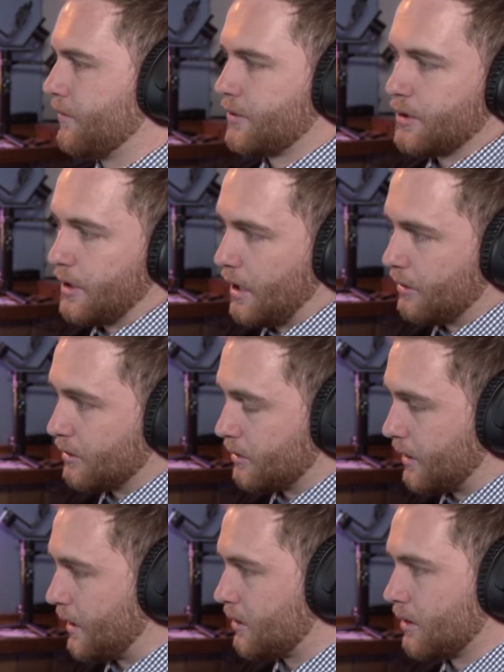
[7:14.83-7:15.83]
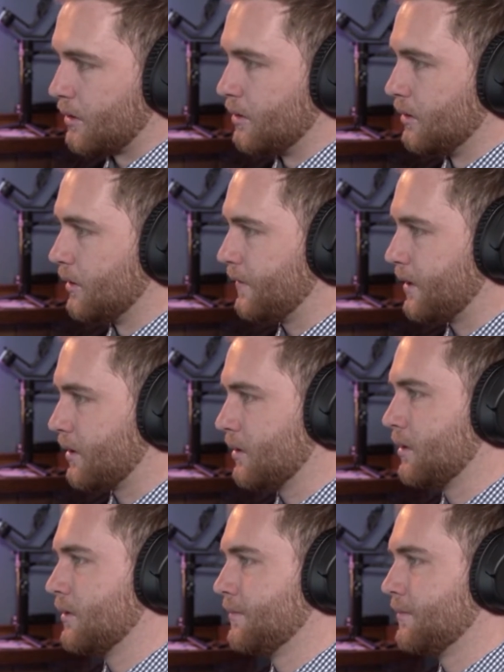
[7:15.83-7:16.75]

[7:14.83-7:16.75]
So that's not too difficult.